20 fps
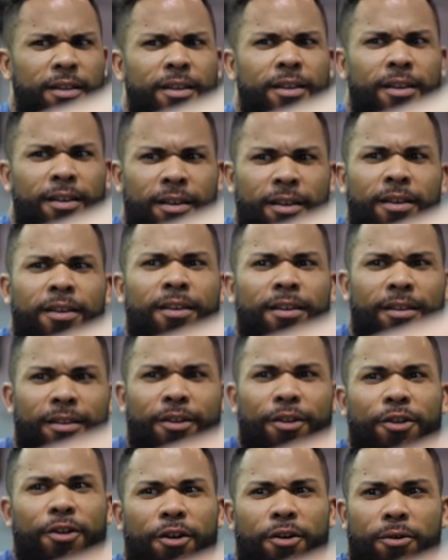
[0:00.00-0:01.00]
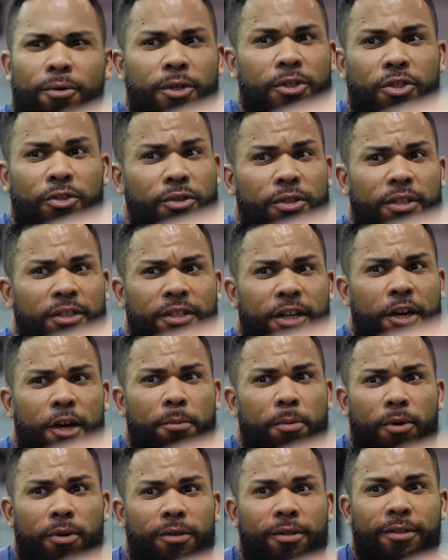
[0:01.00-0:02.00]
Nice. That's you good. know, That's which good. isn't yeah.
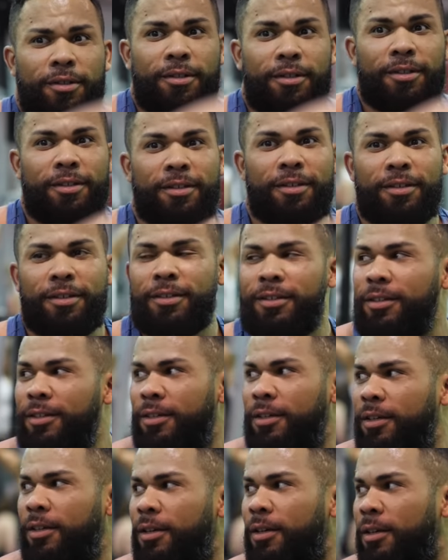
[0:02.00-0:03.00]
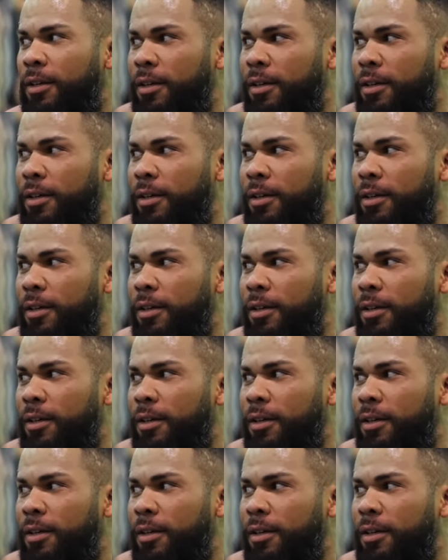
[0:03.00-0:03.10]
terrible. Yeah, I threw. So